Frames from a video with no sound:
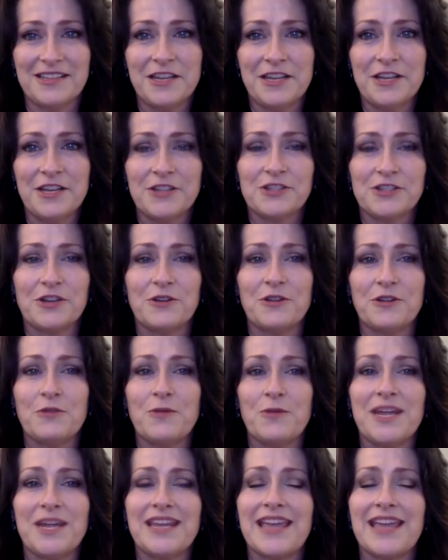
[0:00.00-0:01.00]
so
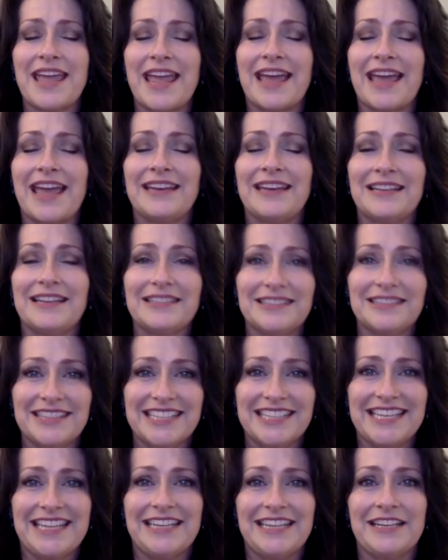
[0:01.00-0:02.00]
that we can
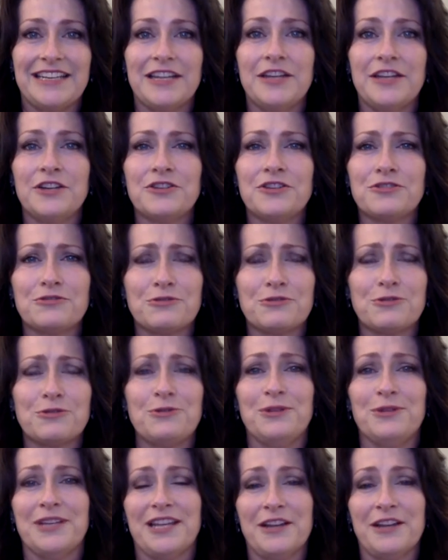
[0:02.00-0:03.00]
lead
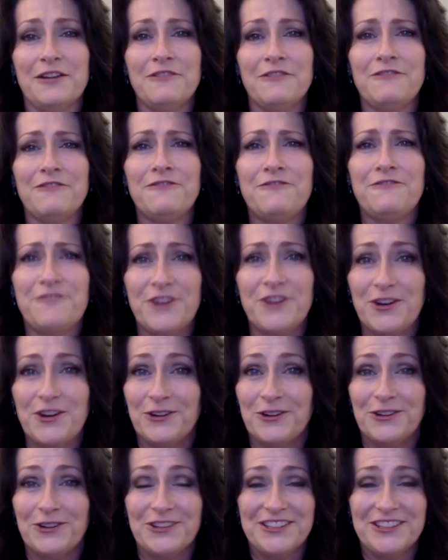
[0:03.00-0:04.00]
truly
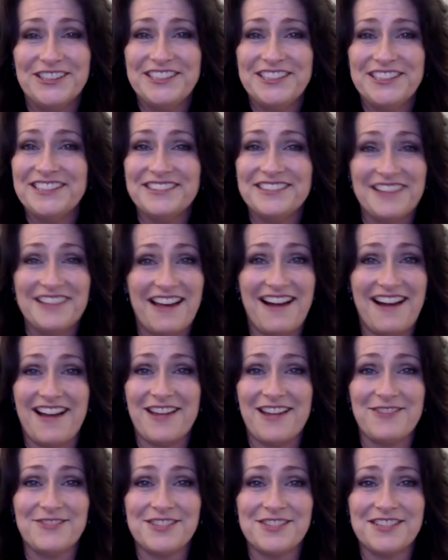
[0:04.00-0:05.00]
full
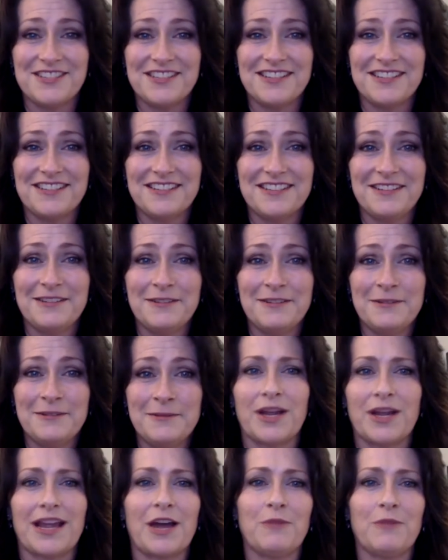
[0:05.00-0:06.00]
lives.
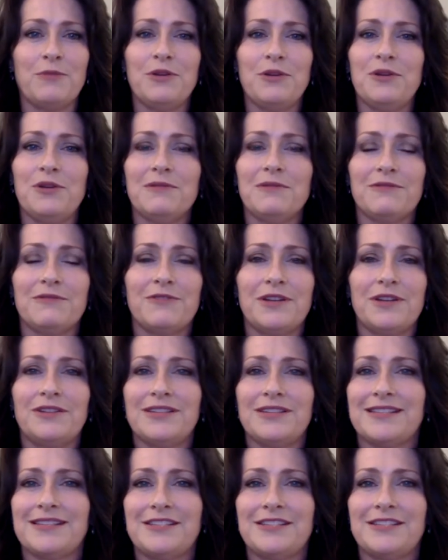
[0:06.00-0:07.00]
How Beauty
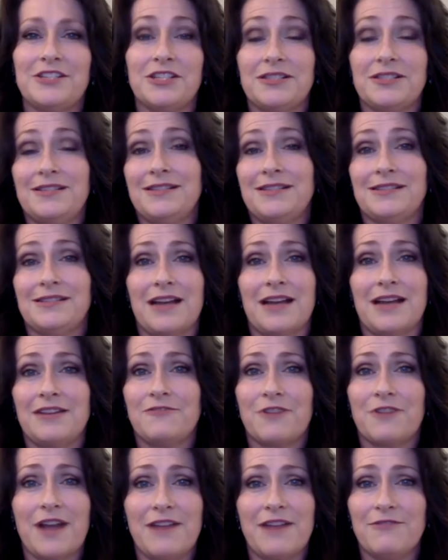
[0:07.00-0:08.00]
Revealed is just
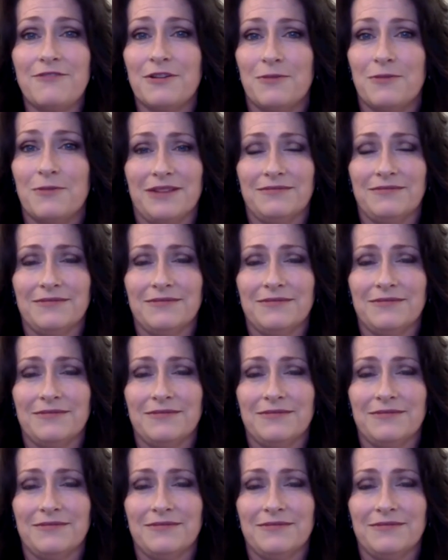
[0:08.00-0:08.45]
designed for everyone.